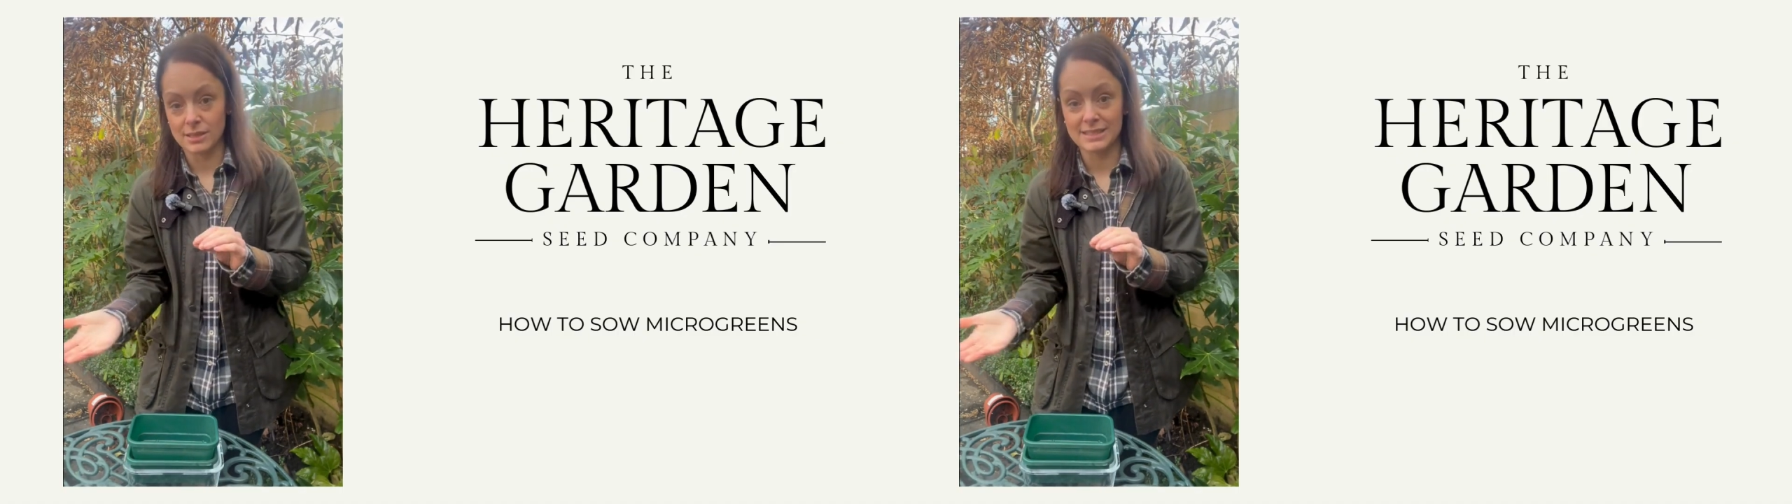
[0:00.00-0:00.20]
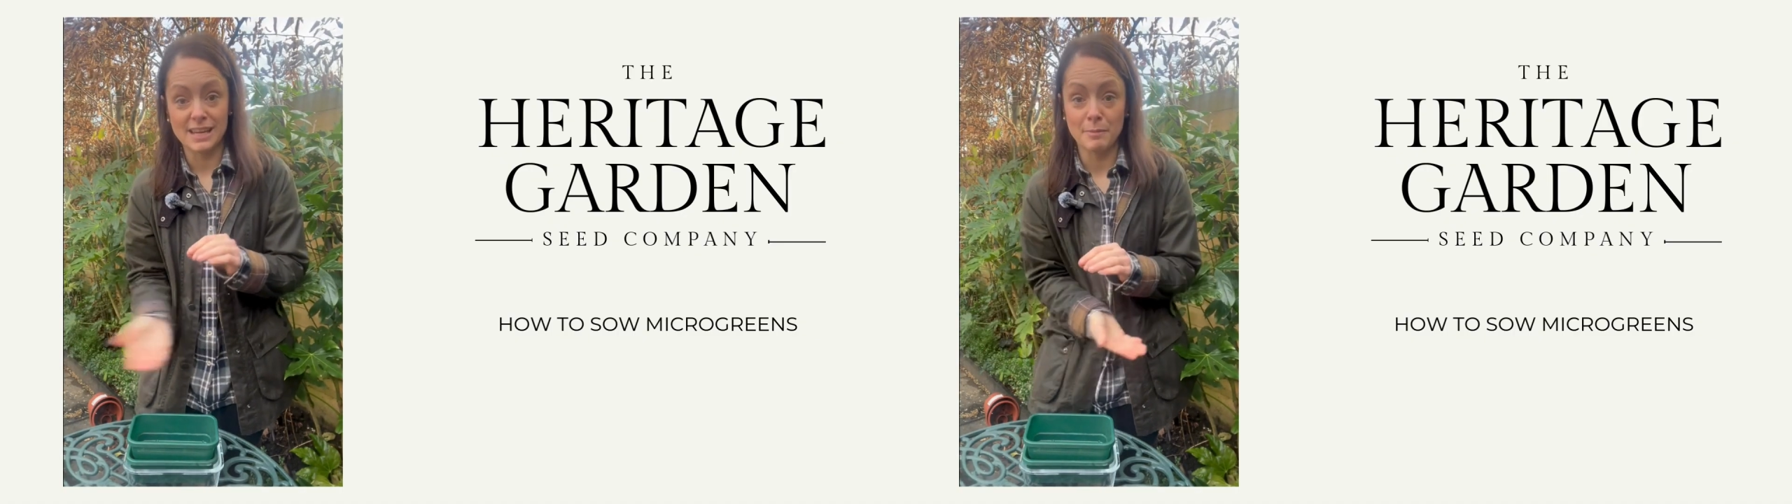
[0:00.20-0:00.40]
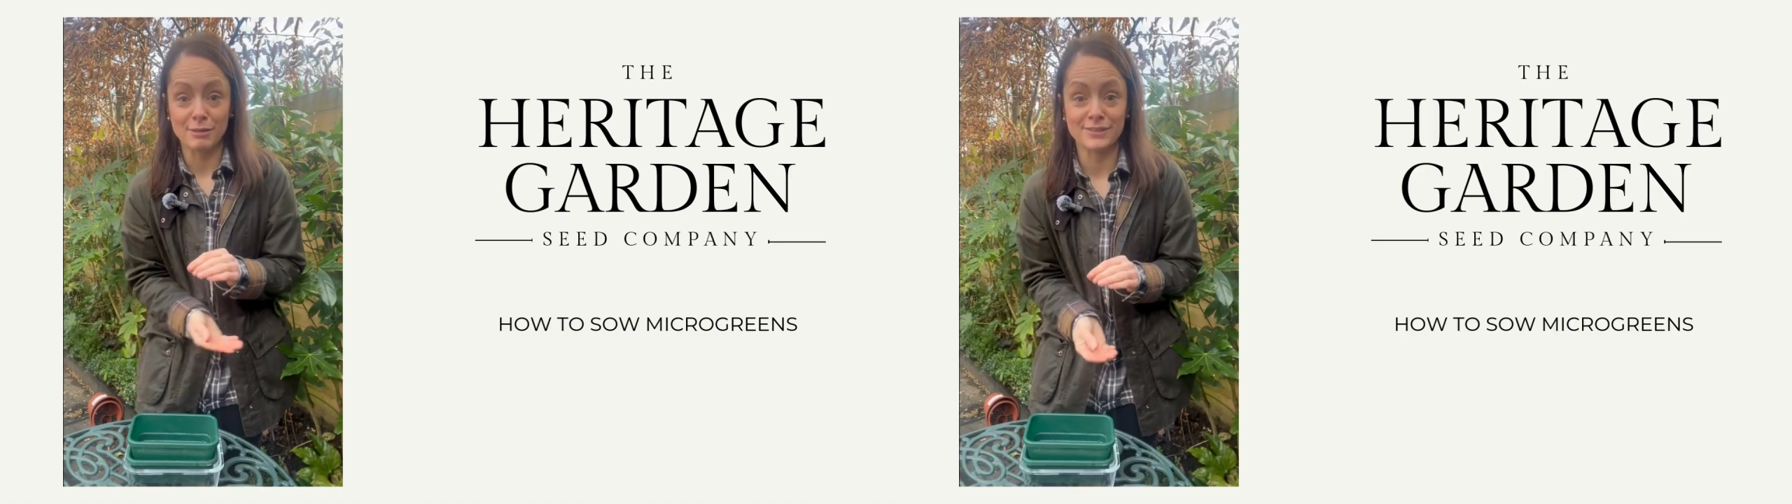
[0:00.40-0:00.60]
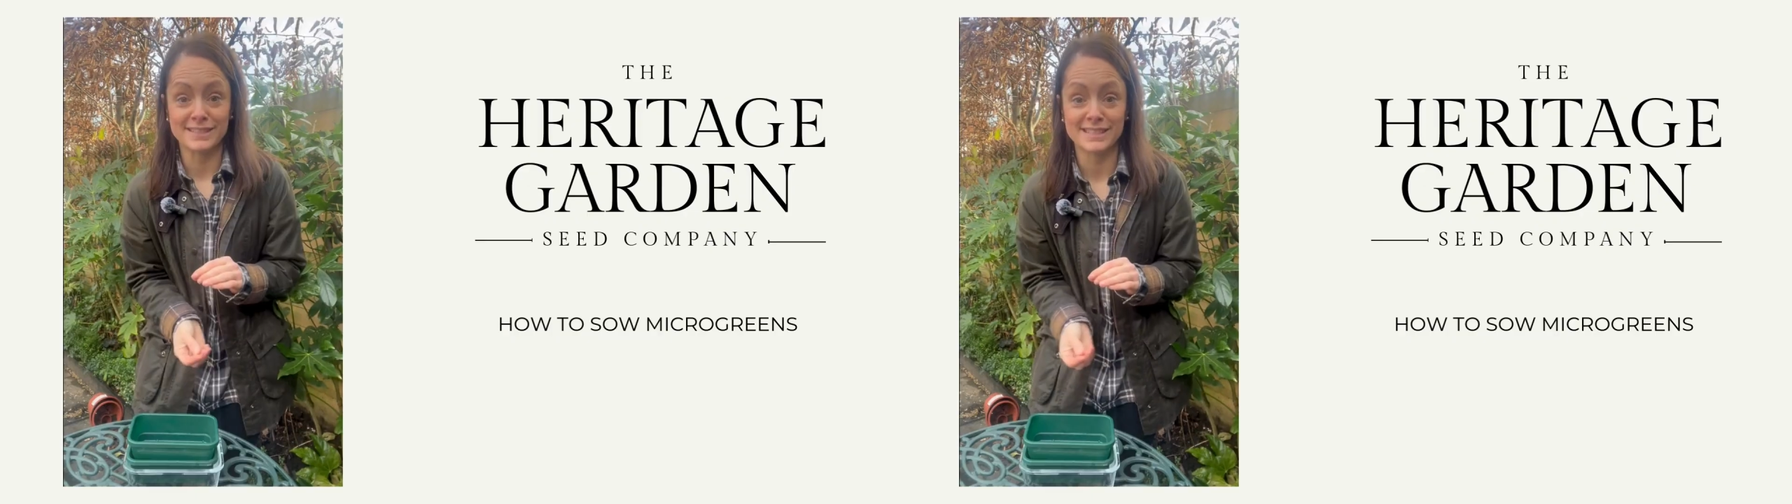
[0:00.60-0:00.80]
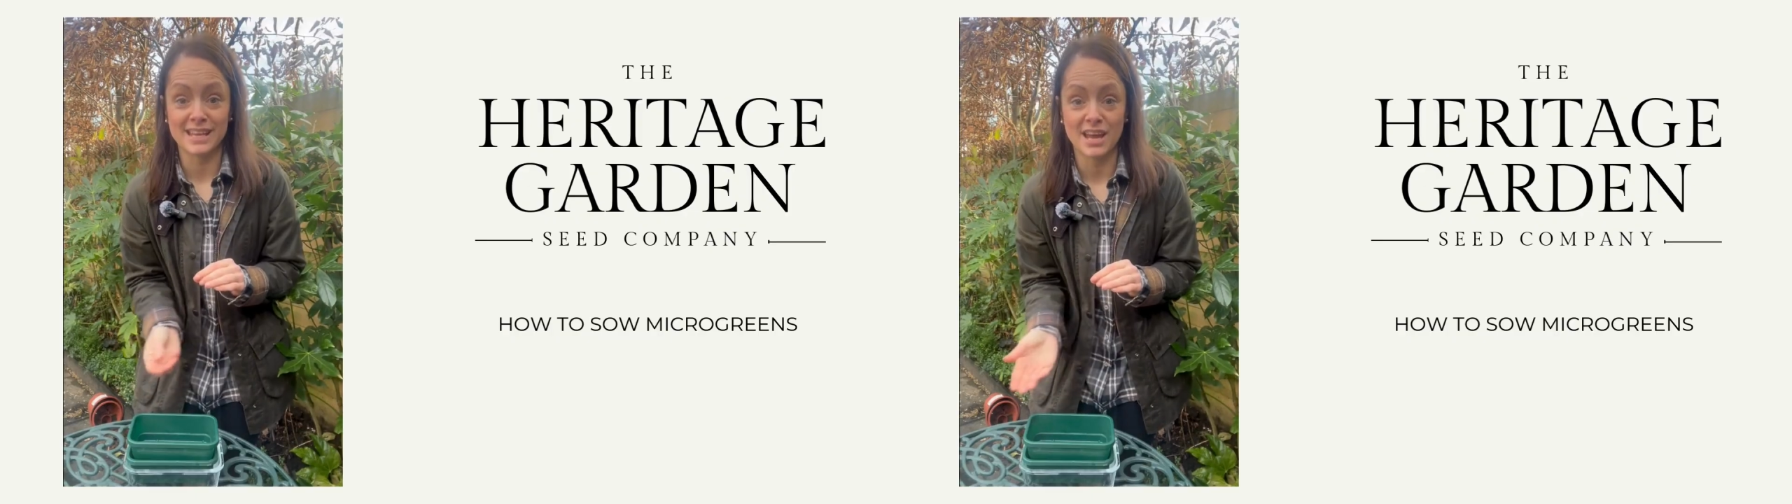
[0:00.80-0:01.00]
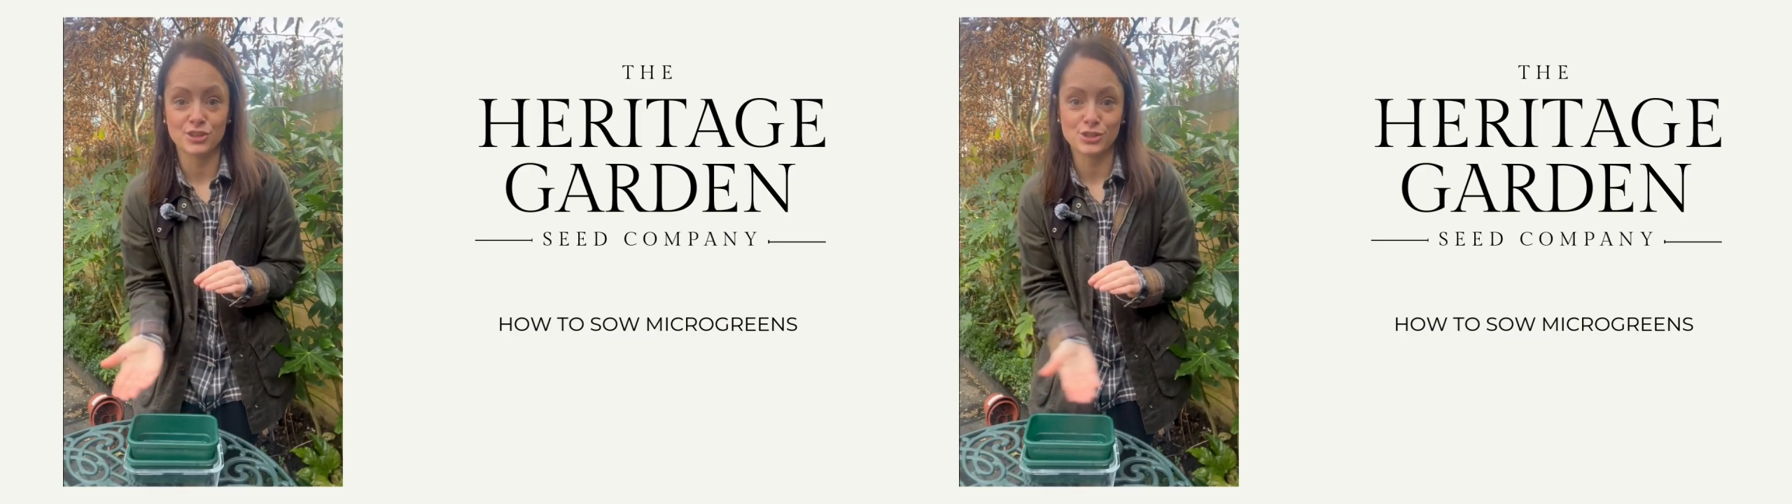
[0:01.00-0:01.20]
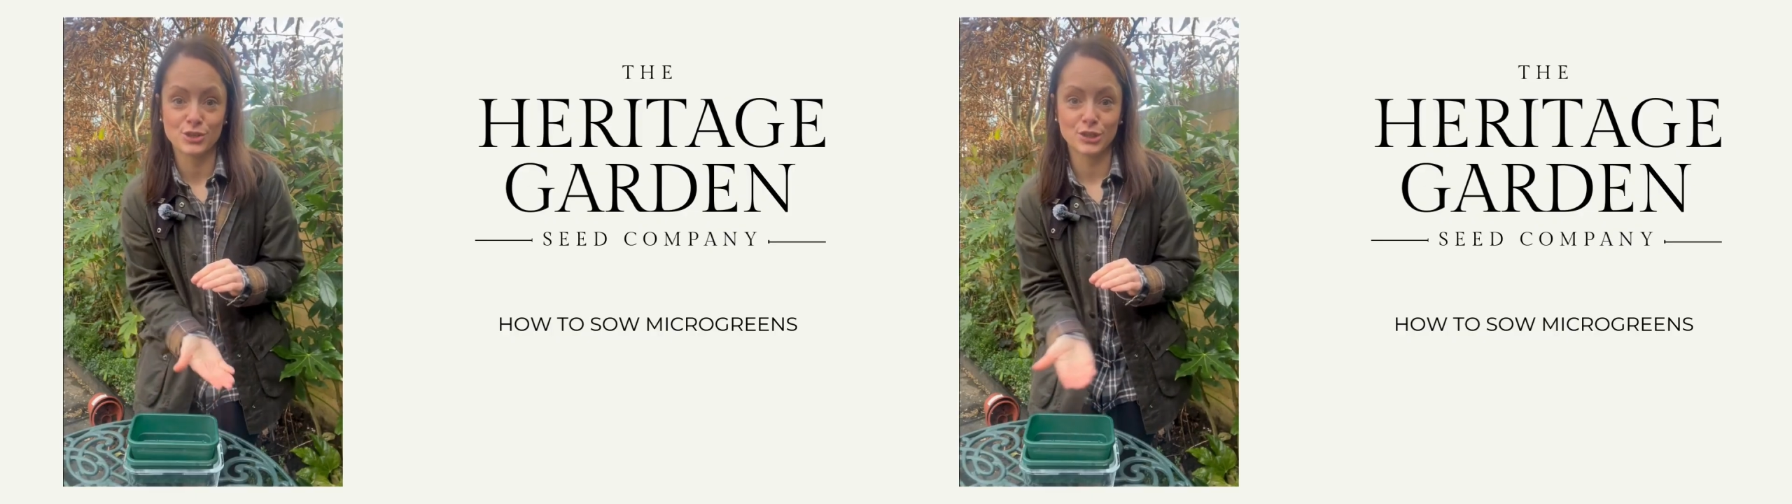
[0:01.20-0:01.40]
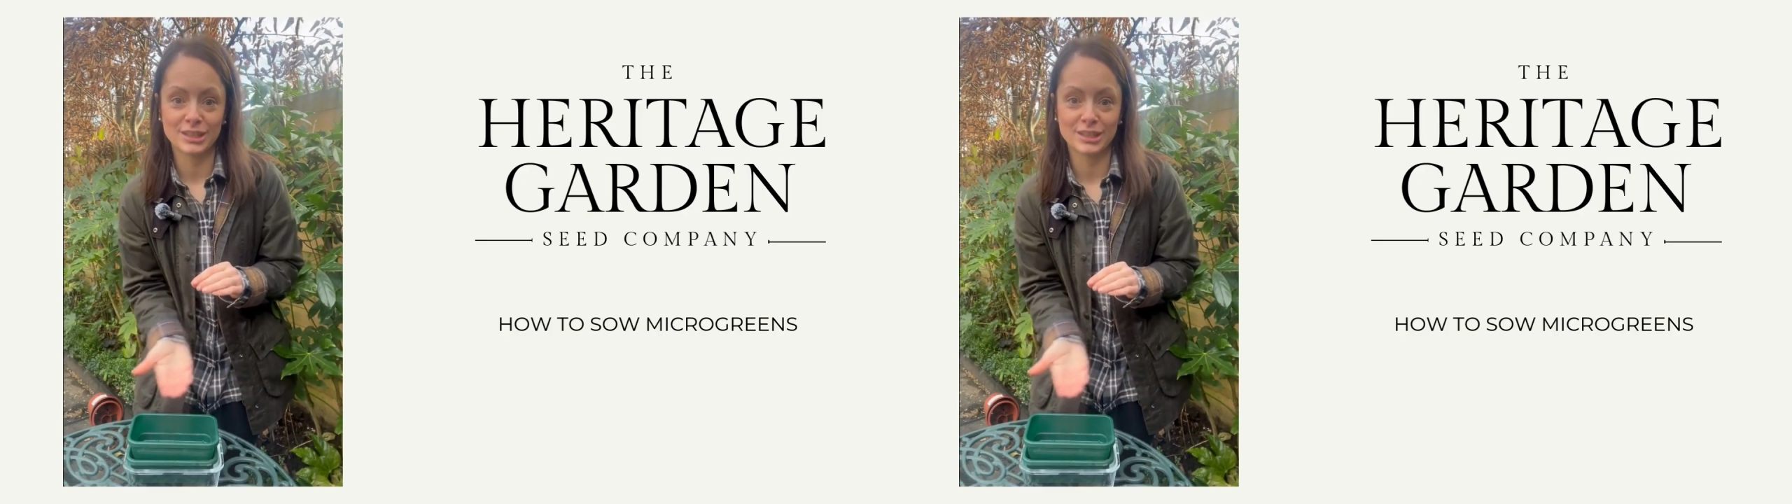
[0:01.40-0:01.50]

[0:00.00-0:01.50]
take a pair of scissors and just cut